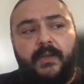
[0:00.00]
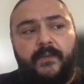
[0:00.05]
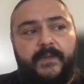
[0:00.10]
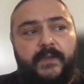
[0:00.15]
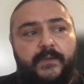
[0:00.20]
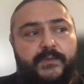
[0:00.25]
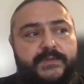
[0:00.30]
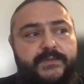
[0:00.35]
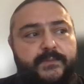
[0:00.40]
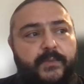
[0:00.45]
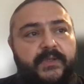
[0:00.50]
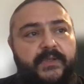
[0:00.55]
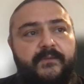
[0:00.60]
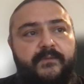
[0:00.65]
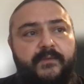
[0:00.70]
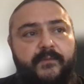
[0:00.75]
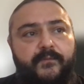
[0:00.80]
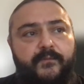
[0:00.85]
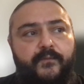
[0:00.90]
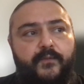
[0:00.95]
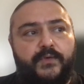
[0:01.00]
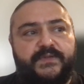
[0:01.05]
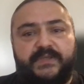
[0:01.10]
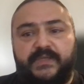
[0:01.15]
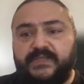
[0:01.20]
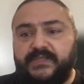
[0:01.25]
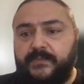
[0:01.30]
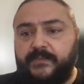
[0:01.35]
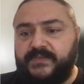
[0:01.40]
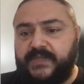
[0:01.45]
That was one of the first
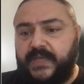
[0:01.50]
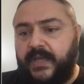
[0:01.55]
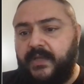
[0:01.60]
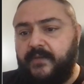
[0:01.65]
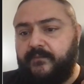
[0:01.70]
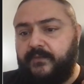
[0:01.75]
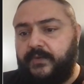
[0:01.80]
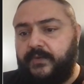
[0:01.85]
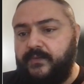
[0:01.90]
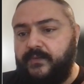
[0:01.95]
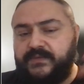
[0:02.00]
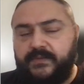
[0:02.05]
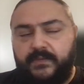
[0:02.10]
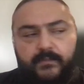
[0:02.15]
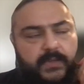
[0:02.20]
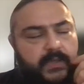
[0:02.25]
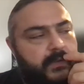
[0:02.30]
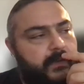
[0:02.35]
systems I ever used.